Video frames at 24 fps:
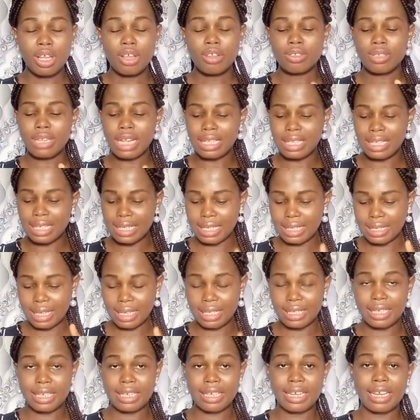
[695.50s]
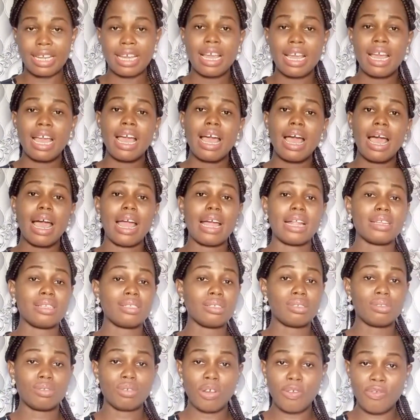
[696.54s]
So that is satire,
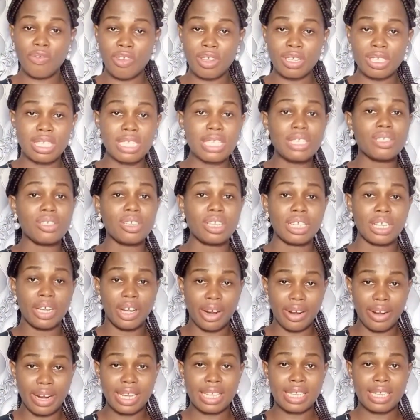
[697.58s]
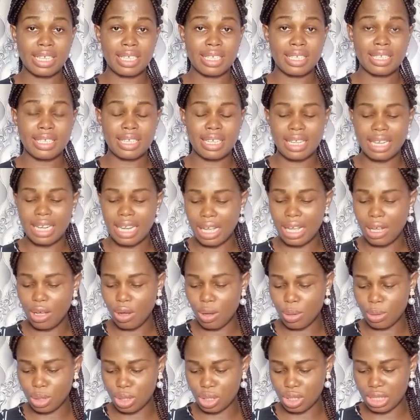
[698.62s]
and obviously it's not the correct answer. Now,
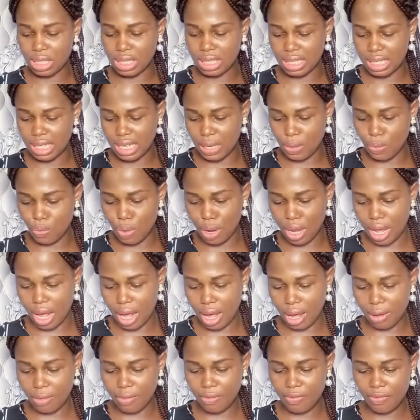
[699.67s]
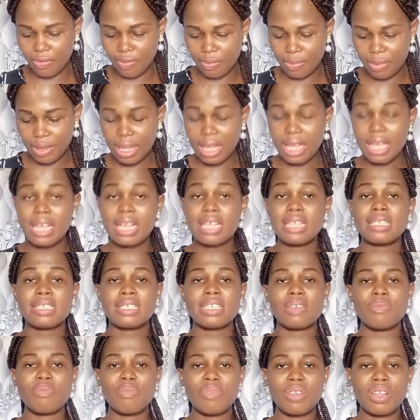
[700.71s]
option D, we have
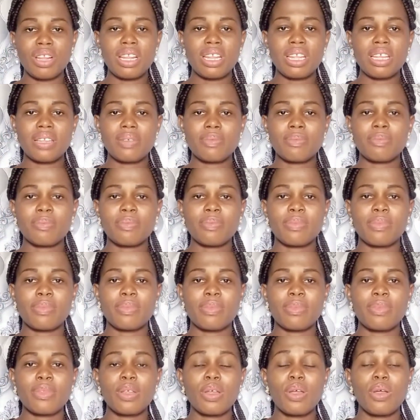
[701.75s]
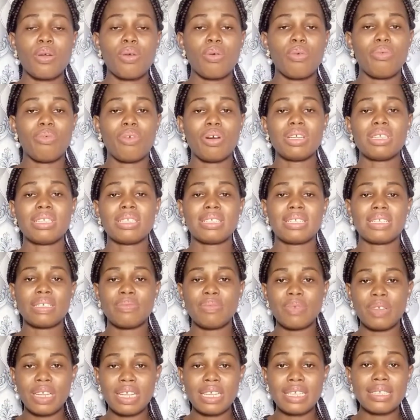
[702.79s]
simile. What's
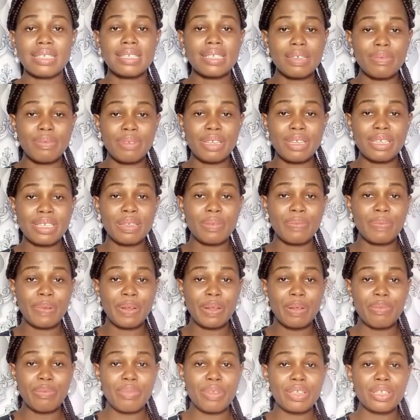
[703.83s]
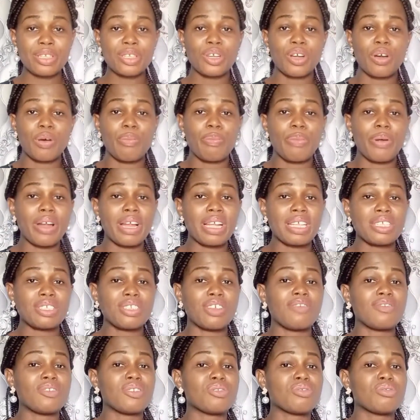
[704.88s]
simile? Simile simply means comparison
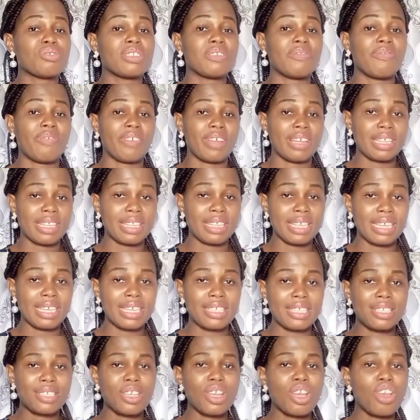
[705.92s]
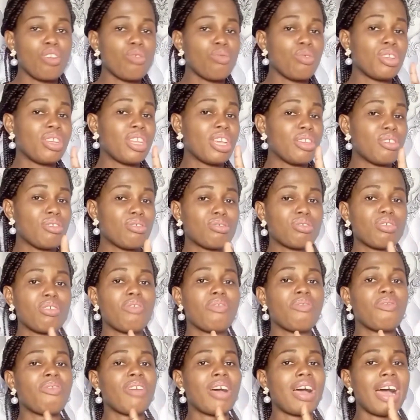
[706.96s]
of two different things with the use
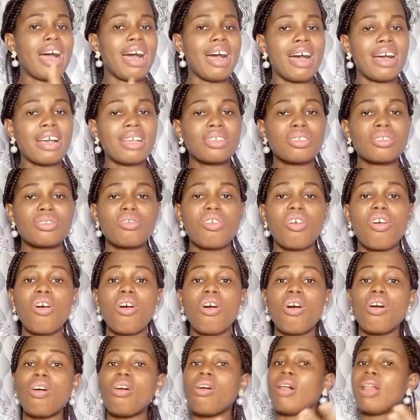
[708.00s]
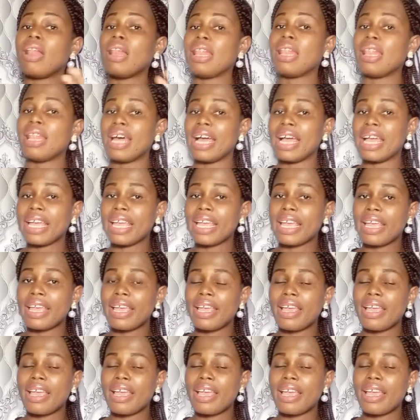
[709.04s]
of as or like.